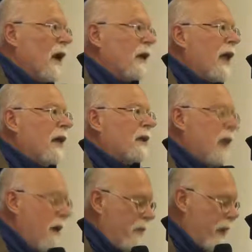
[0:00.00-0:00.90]
At that
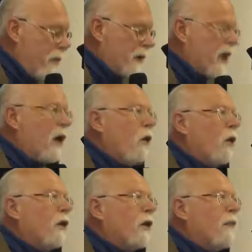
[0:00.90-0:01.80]
time there was an
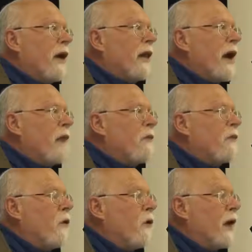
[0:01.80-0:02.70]
author by the name
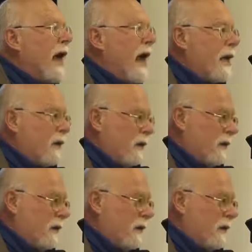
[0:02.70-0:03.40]
of Paul Kane.